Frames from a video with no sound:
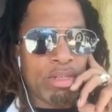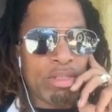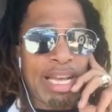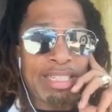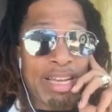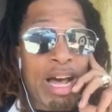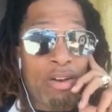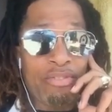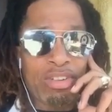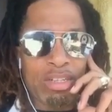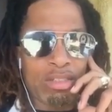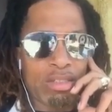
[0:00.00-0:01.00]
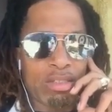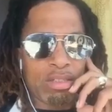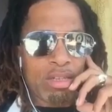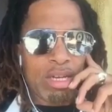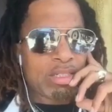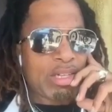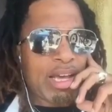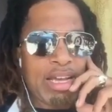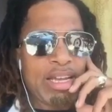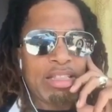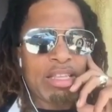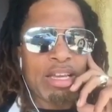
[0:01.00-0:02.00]
That's confidence. That's not
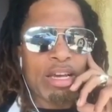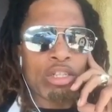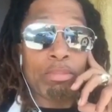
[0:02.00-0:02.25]
anything else